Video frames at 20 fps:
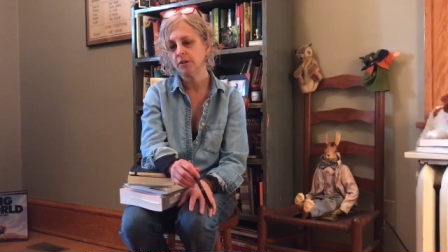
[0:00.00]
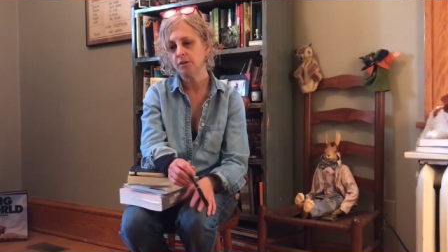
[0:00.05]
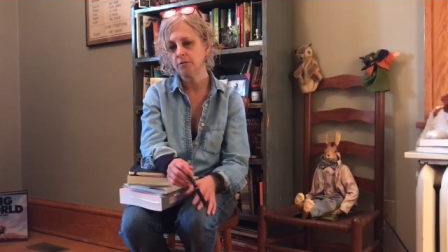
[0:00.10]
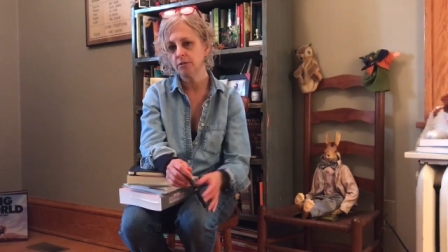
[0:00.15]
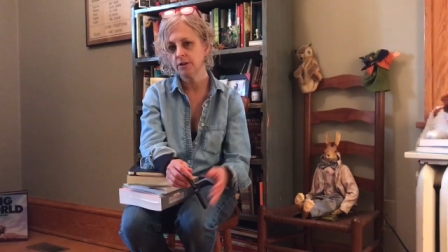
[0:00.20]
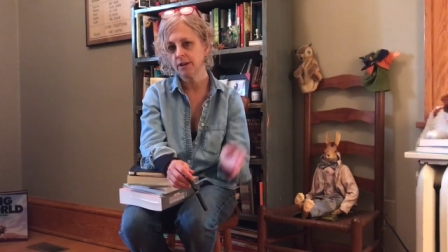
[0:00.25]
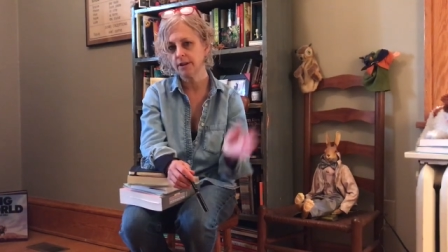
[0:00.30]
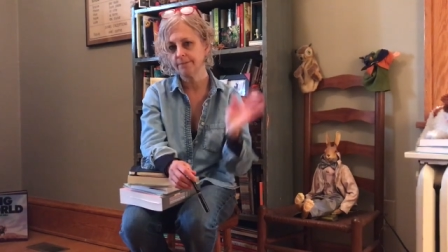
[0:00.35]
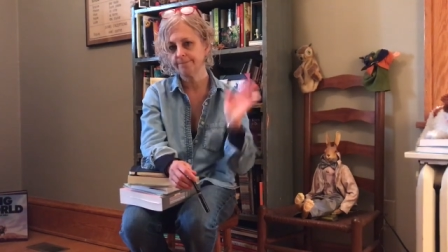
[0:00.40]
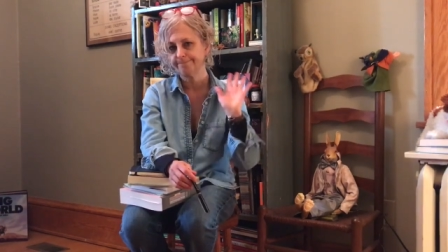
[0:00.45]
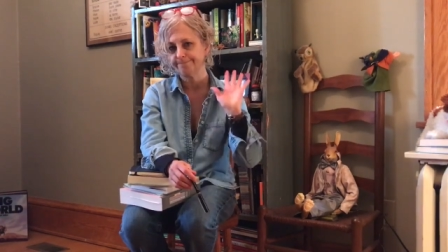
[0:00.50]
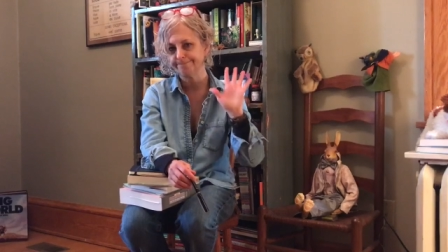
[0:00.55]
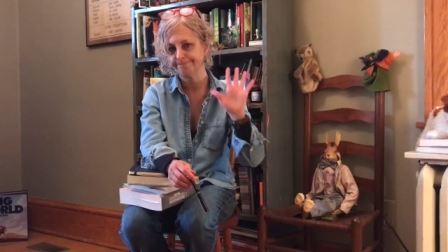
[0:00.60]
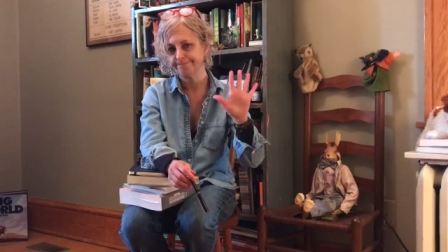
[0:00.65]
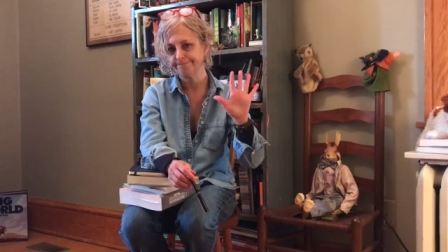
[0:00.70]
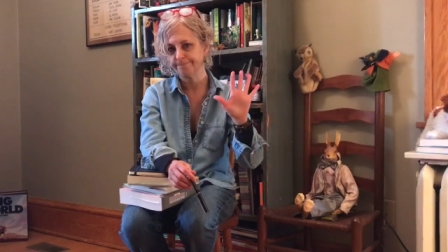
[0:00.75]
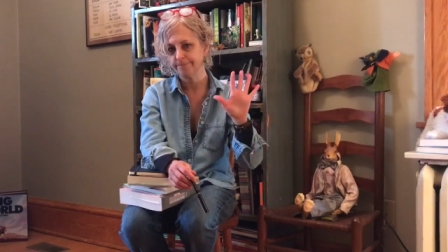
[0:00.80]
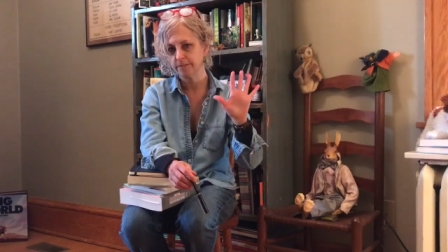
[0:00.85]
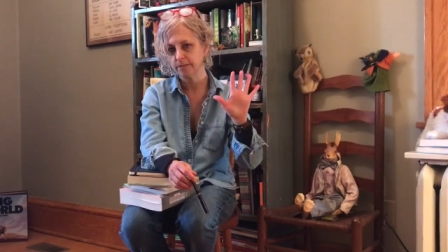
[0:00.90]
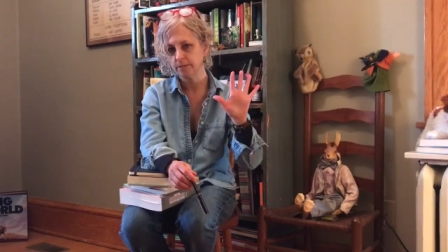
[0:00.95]
Okay,
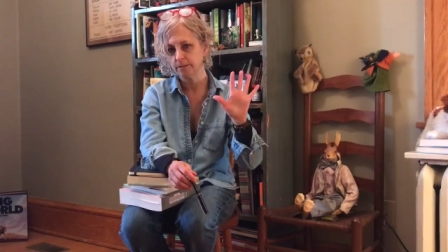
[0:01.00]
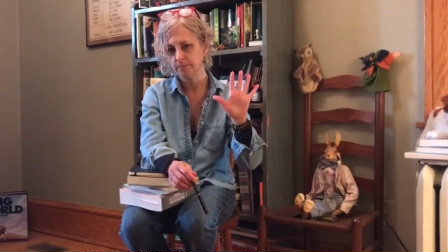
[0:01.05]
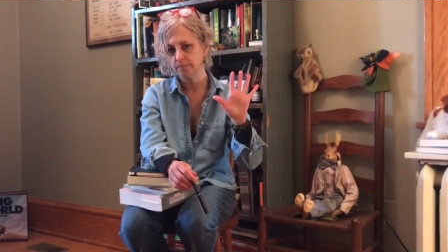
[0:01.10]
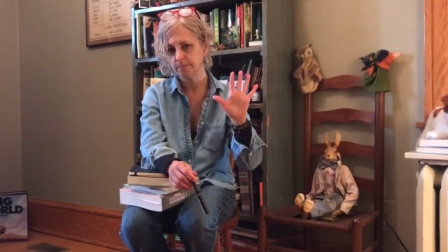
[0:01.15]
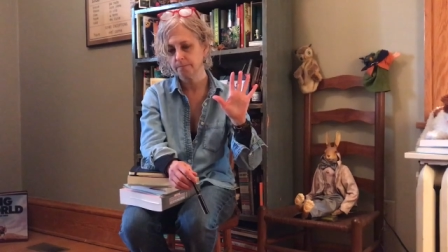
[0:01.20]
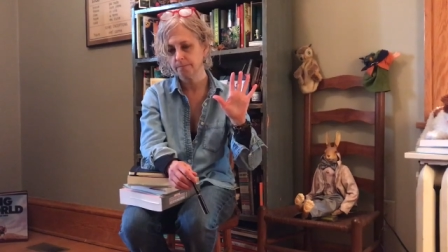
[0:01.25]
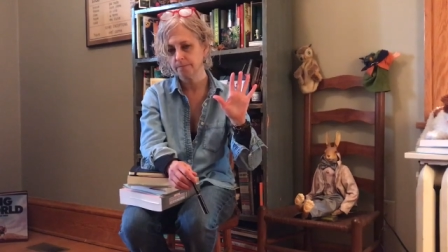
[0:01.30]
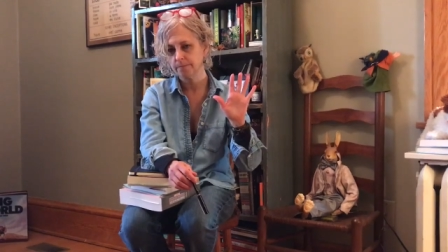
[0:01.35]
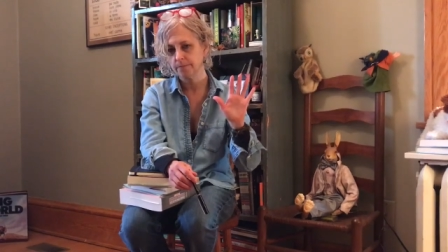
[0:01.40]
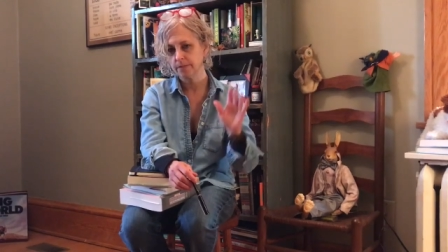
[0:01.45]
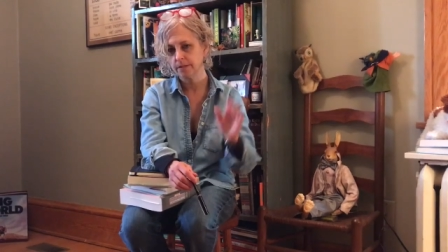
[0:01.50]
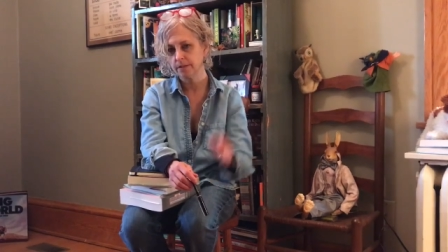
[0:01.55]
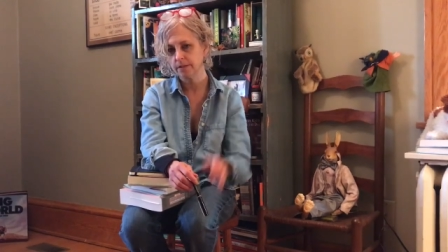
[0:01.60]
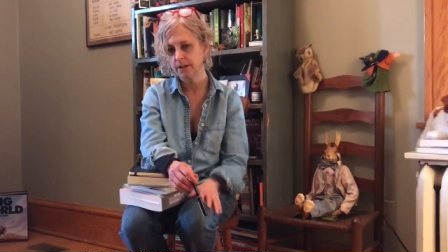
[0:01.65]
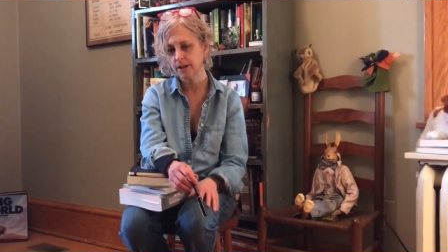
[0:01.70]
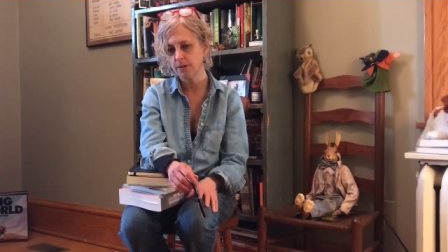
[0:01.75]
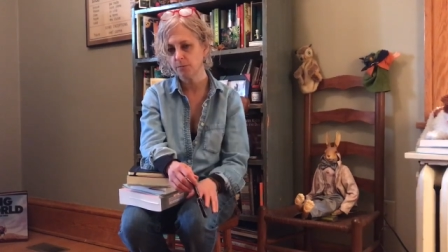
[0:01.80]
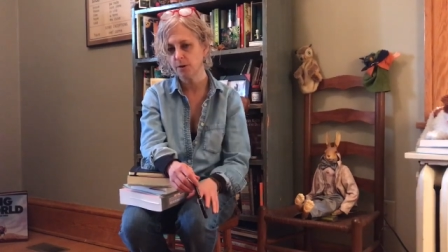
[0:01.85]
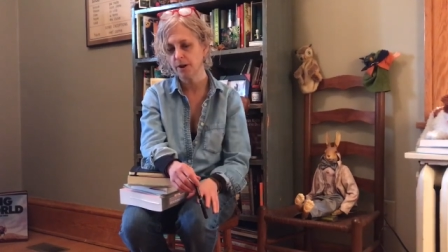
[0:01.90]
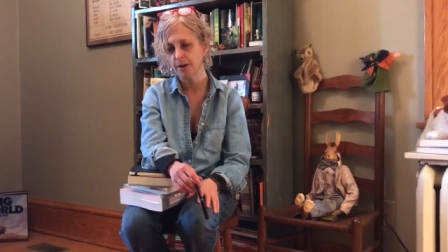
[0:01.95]

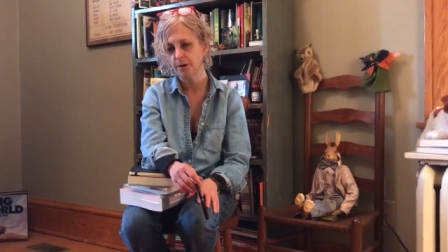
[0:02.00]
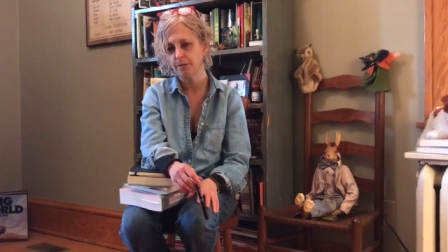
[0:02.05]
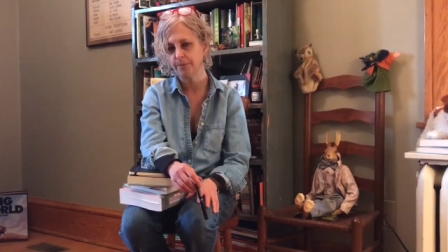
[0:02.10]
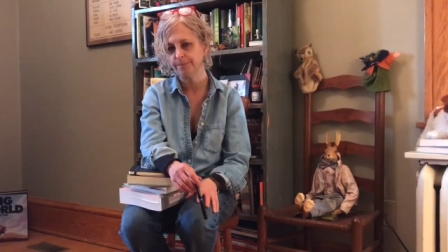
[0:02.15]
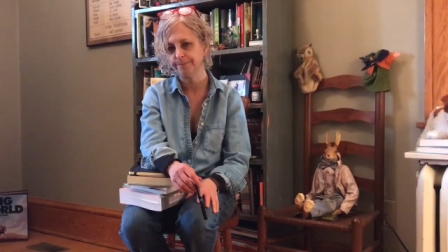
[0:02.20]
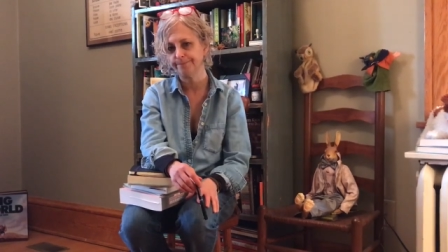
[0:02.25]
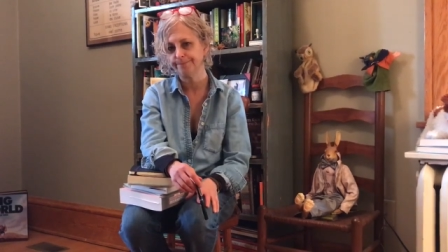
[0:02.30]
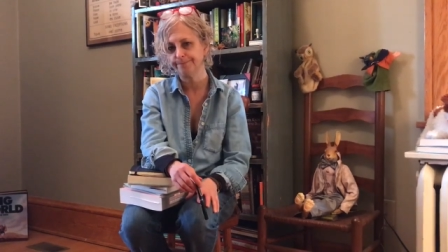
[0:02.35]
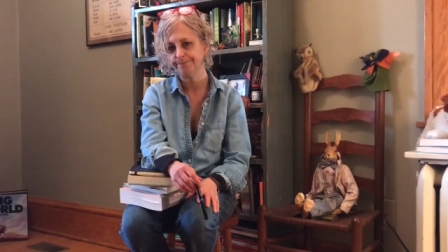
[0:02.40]
stay well.